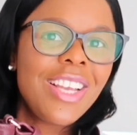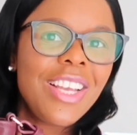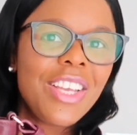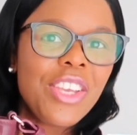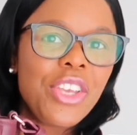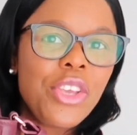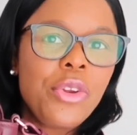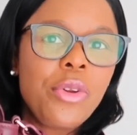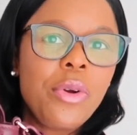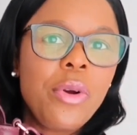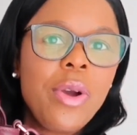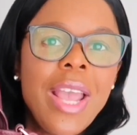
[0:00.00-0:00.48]

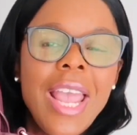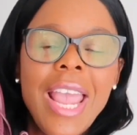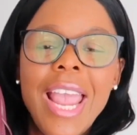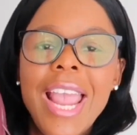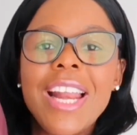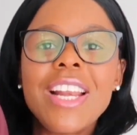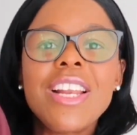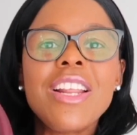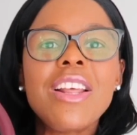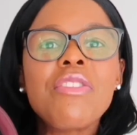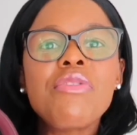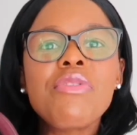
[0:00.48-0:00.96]
you know,
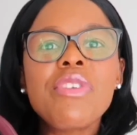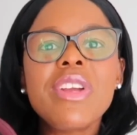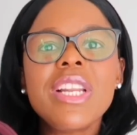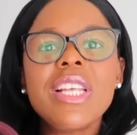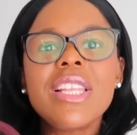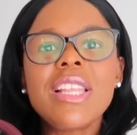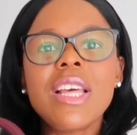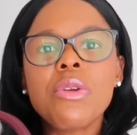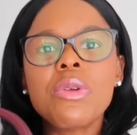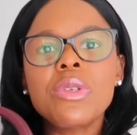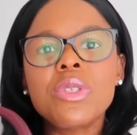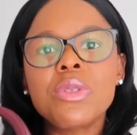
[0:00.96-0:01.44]
and
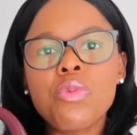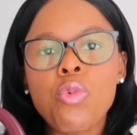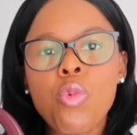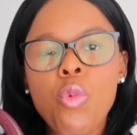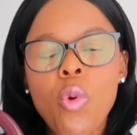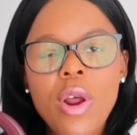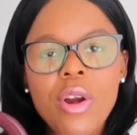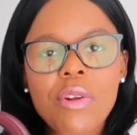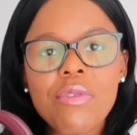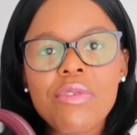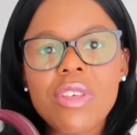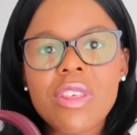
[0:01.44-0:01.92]
really that was
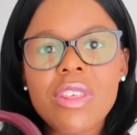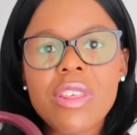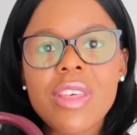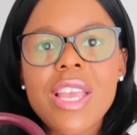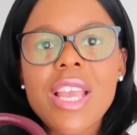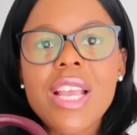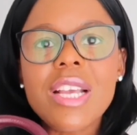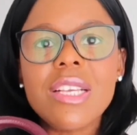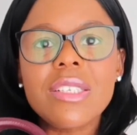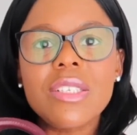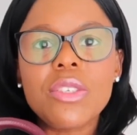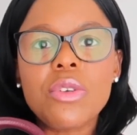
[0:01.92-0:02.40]
one of the
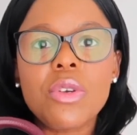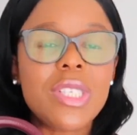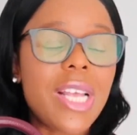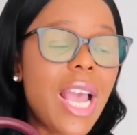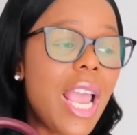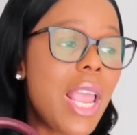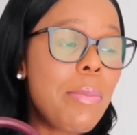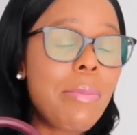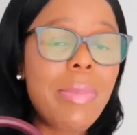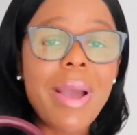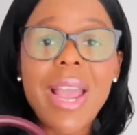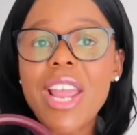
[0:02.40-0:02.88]
things, because
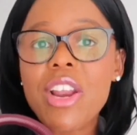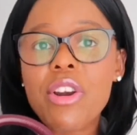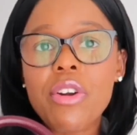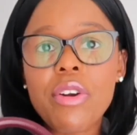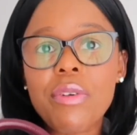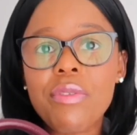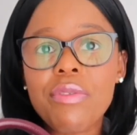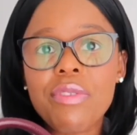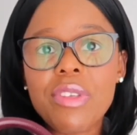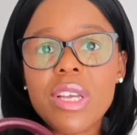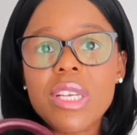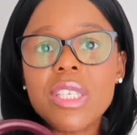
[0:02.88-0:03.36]
I buy a
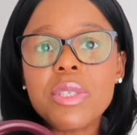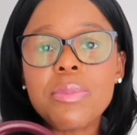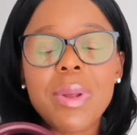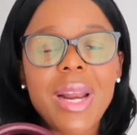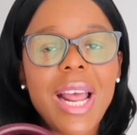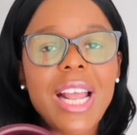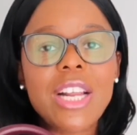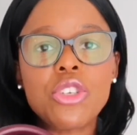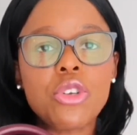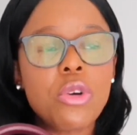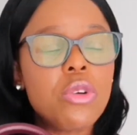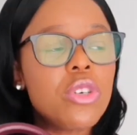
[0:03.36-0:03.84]
lot of things
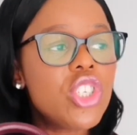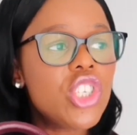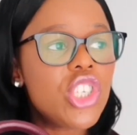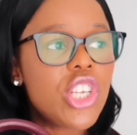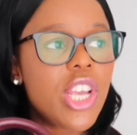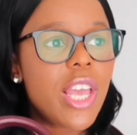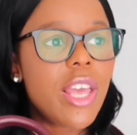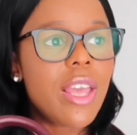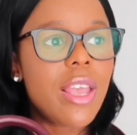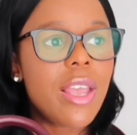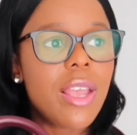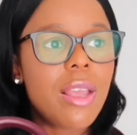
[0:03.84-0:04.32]
but I don't
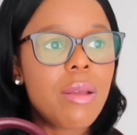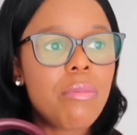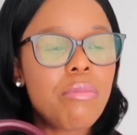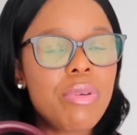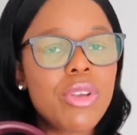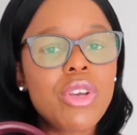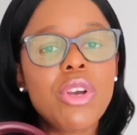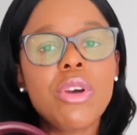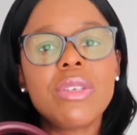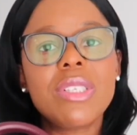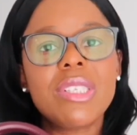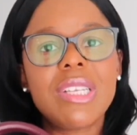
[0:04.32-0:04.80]
share
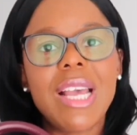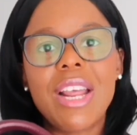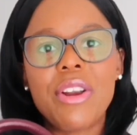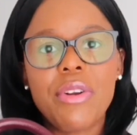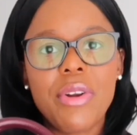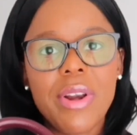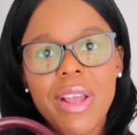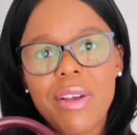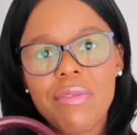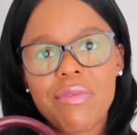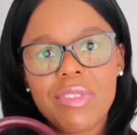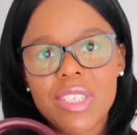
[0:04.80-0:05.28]
because I
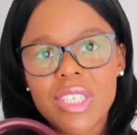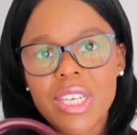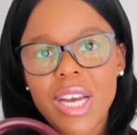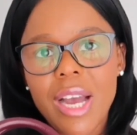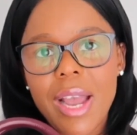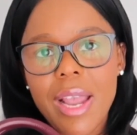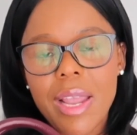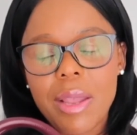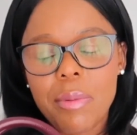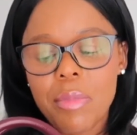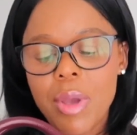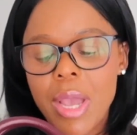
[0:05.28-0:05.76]
don't have the
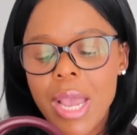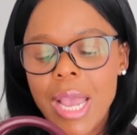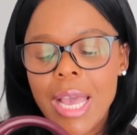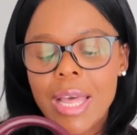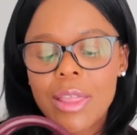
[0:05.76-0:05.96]
time.